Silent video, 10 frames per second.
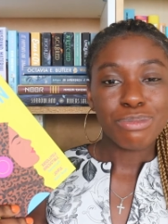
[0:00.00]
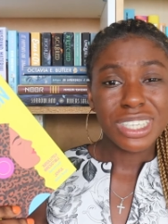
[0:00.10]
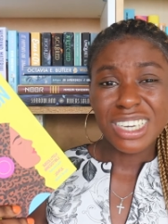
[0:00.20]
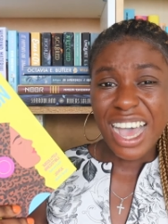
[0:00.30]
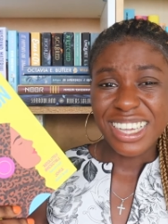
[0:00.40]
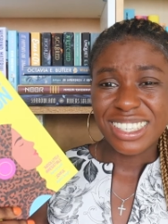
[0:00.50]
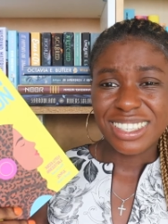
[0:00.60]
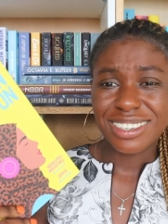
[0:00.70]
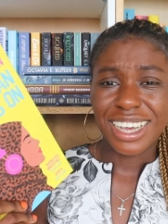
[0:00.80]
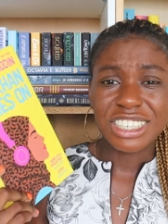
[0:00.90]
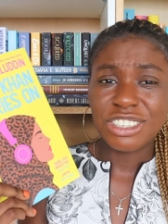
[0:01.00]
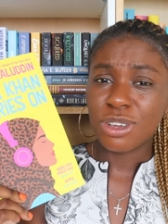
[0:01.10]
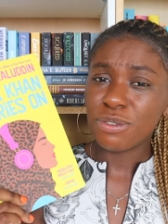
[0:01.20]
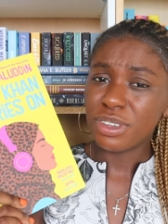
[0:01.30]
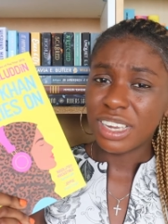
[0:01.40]
was nice. I just
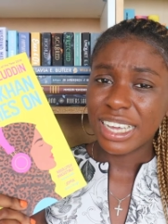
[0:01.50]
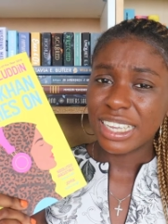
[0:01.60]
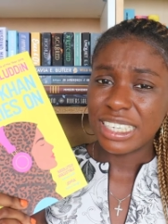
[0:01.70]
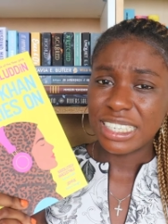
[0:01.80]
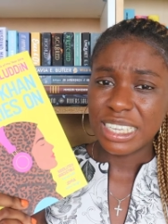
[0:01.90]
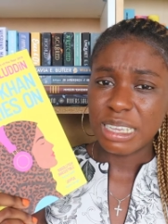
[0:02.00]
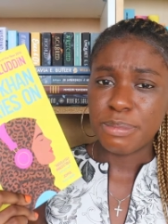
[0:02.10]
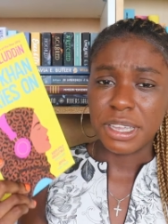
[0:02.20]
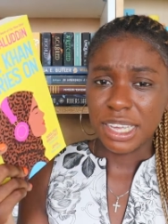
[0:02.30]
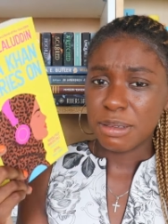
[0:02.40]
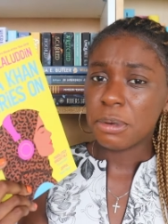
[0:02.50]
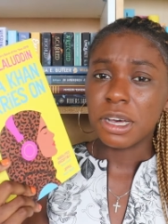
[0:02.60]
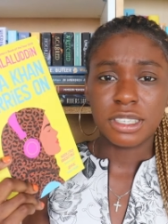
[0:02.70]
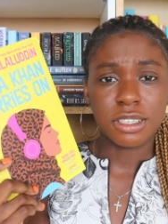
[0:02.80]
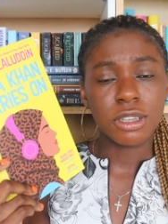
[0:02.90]
don't feel like I need to keep it. I can
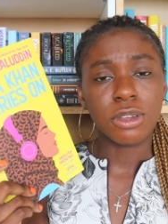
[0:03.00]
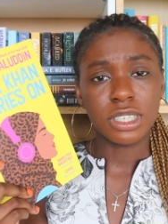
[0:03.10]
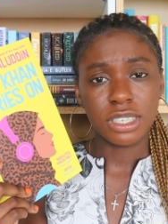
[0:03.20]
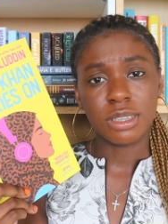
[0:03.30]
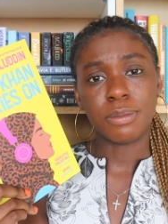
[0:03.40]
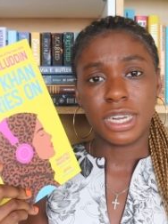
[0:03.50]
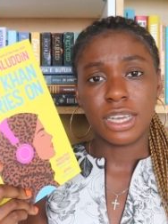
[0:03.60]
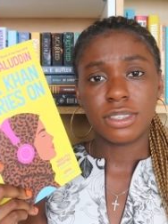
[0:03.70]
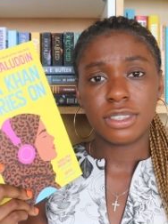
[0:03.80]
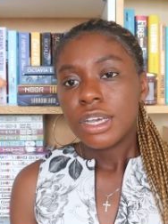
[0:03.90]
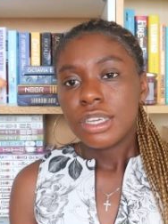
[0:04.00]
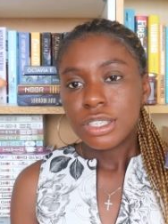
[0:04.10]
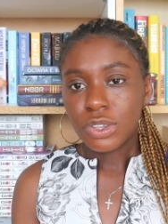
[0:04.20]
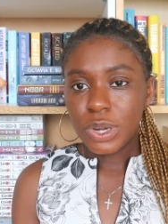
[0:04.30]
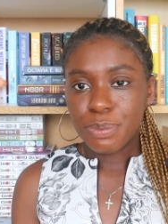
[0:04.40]
pass this along to someone else.
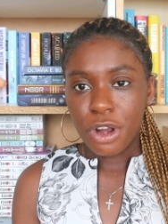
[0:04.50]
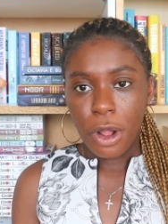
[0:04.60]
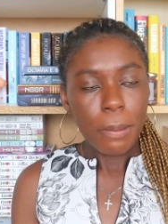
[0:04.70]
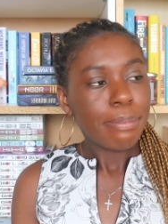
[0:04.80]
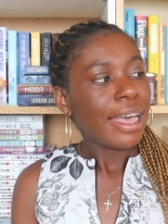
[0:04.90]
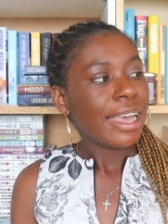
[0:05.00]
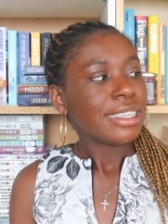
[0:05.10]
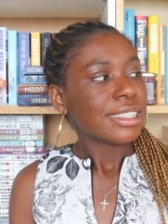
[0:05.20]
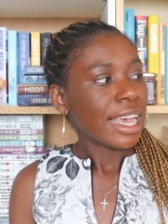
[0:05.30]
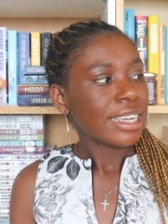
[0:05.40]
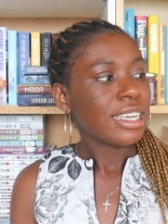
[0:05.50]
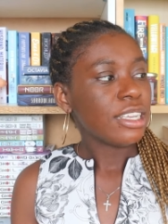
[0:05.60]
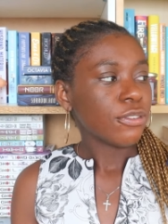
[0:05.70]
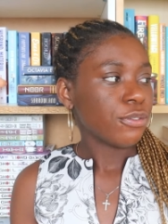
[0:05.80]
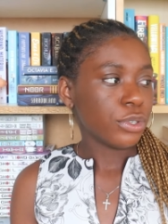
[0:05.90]
Sorry Bro by
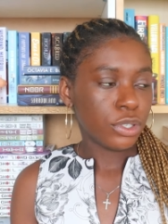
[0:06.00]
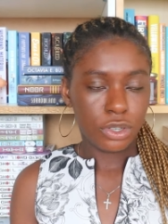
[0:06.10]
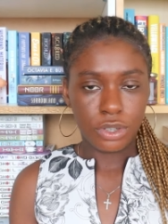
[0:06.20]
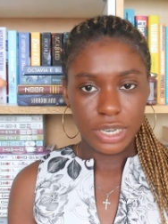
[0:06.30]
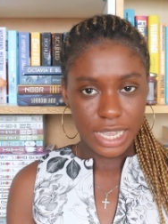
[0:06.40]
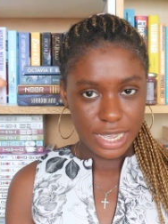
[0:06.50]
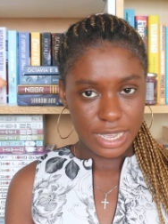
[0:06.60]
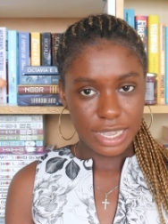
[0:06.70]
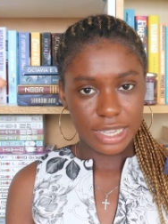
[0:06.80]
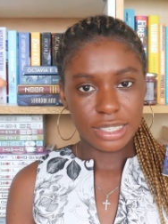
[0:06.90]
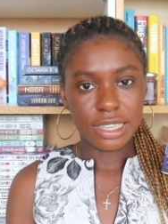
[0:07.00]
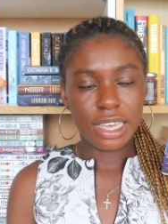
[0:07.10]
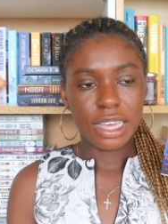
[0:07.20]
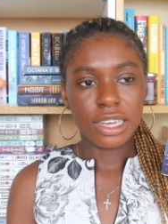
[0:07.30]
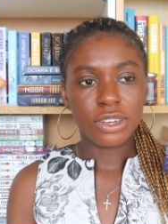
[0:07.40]
Taleen Voskuni is
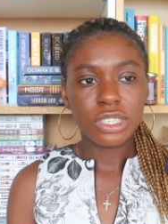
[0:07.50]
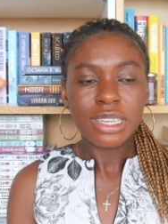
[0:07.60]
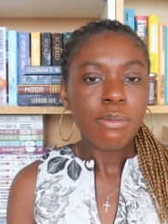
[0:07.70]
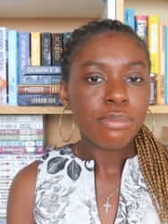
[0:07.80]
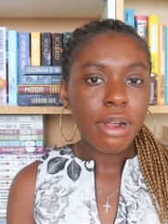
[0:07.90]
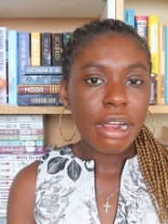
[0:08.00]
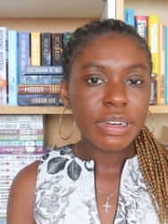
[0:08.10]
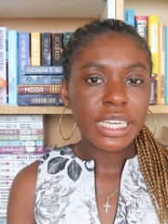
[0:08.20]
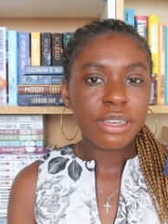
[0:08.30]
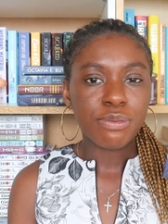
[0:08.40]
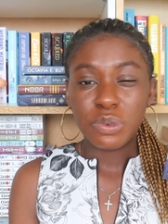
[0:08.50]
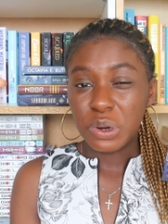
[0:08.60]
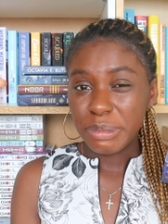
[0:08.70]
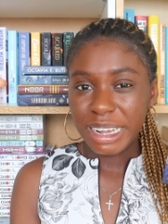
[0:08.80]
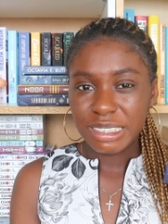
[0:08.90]
a contemporary
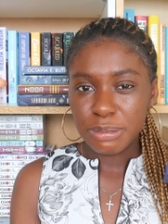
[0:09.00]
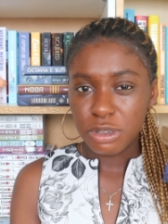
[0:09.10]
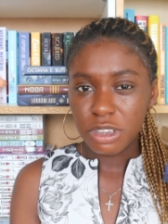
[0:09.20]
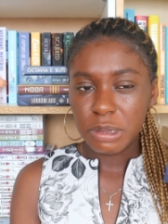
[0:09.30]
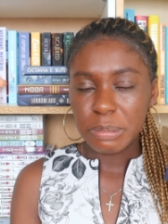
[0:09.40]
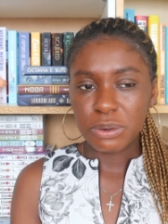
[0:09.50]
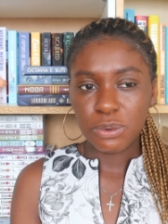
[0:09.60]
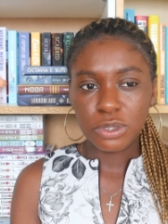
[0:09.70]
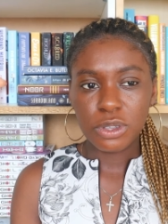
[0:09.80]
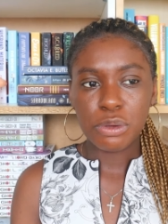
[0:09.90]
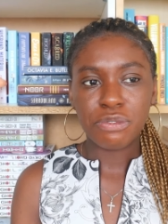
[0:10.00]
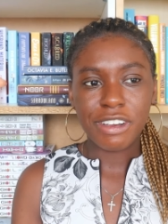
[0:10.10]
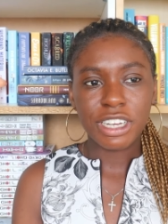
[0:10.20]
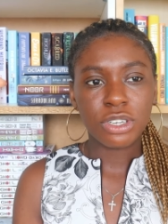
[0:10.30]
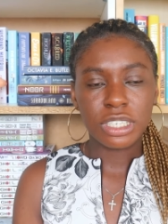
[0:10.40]
romance book but also
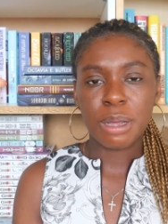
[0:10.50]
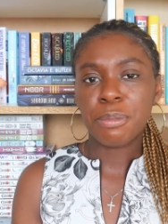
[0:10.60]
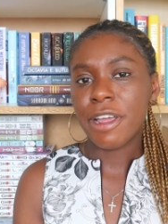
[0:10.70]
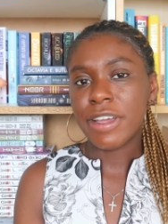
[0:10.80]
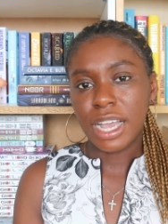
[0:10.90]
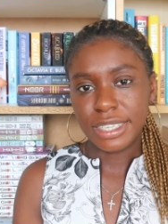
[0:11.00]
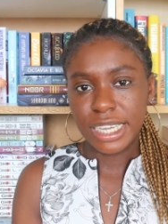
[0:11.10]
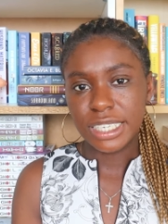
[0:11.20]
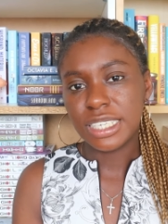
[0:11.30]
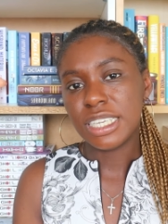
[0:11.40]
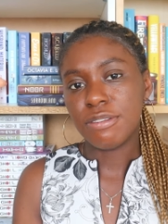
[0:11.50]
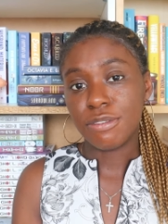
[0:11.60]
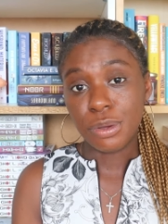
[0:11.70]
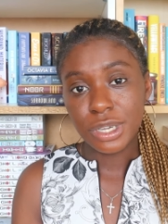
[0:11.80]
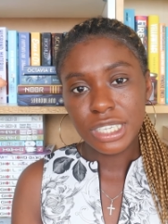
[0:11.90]
very contemporary identity
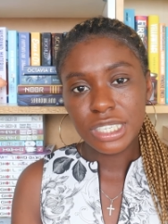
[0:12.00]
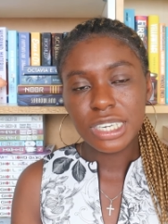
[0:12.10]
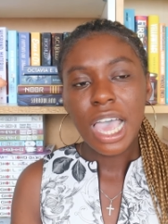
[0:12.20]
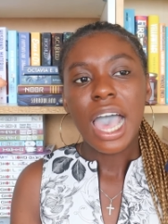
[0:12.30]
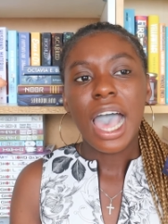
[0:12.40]
focused